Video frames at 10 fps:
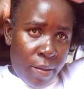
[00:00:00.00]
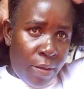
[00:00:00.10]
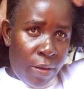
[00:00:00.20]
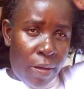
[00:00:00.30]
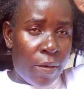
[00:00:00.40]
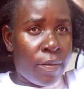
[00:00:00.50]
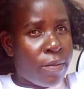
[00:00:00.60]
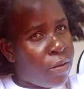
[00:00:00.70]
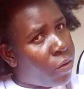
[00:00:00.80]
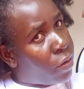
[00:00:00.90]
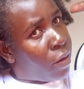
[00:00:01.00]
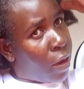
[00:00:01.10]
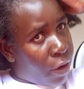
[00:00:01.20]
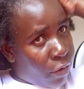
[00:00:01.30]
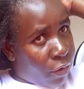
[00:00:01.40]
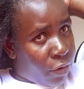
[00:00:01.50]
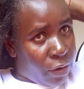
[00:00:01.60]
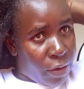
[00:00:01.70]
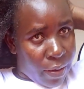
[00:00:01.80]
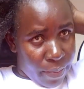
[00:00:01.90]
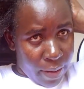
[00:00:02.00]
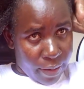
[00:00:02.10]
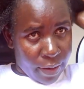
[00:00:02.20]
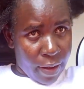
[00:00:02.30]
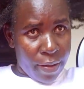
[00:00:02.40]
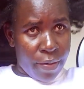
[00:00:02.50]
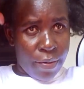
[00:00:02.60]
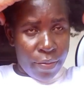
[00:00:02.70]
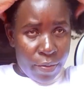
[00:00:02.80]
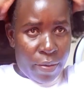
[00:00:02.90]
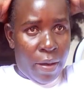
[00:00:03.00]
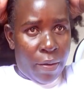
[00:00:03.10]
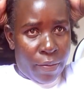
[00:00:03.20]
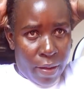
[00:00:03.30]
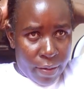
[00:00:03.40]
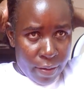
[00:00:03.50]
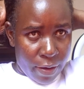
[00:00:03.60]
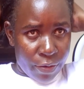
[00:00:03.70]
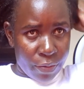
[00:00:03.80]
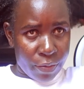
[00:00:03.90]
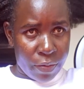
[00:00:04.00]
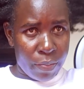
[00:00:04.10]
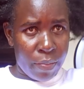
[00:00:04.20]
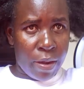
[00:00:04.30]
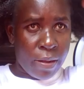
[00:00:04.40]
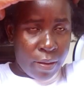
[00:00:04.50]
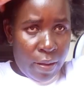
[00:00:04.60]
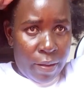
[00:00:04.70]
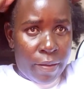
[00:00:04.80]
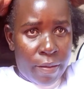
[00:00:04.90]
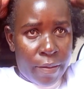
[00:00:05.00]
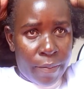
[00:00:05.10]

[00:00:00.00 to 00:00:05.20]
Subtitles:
used natural shea butter, you know how that natural smell is.